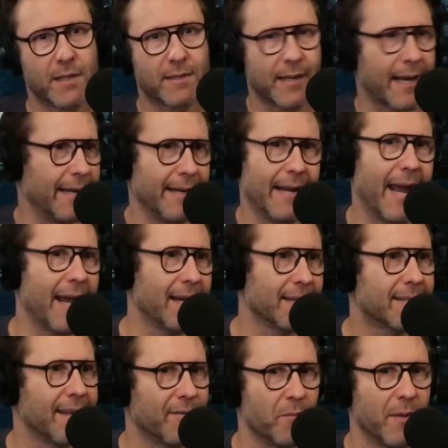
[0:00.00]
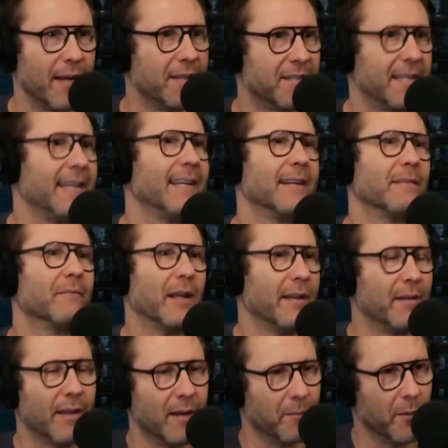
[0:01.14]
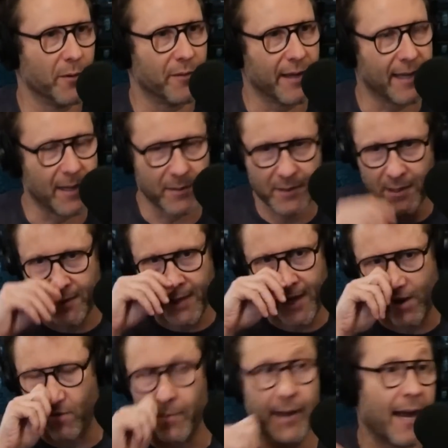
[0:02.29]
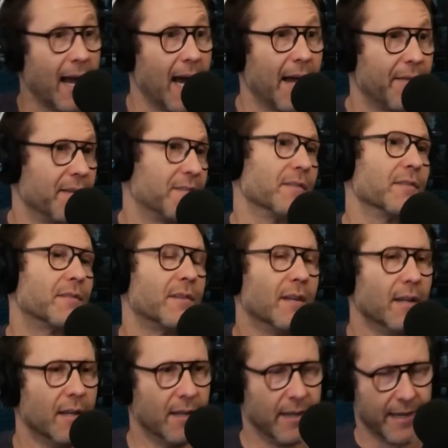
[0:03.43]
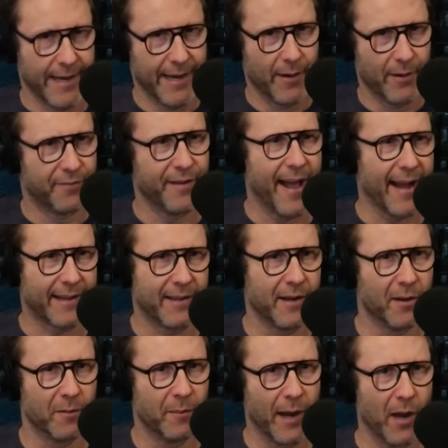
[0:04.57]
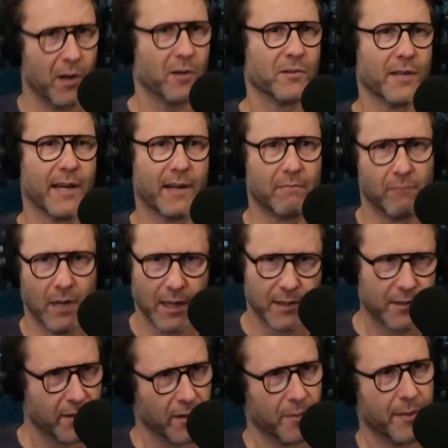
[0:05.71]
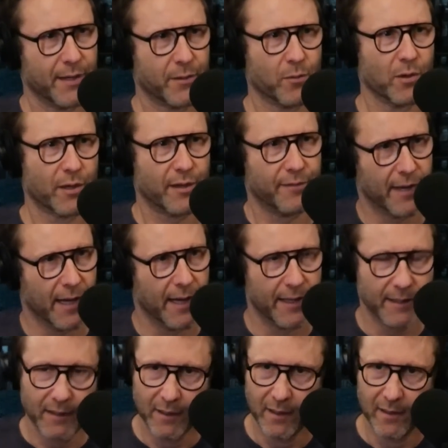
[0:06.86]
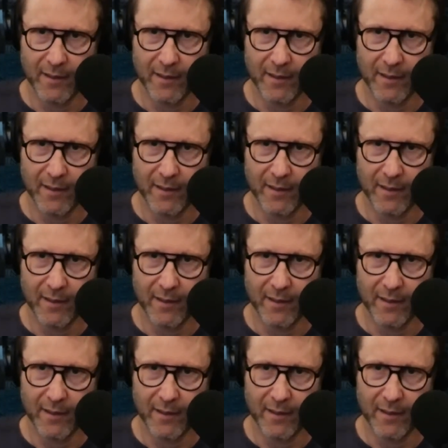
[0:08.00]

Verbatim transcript: But just like, and I had a 7-minute scene in a movie, and I was just like, oh my God, this is, you know, in fact, you know, my uncle's like, well, it's still the best work you've done.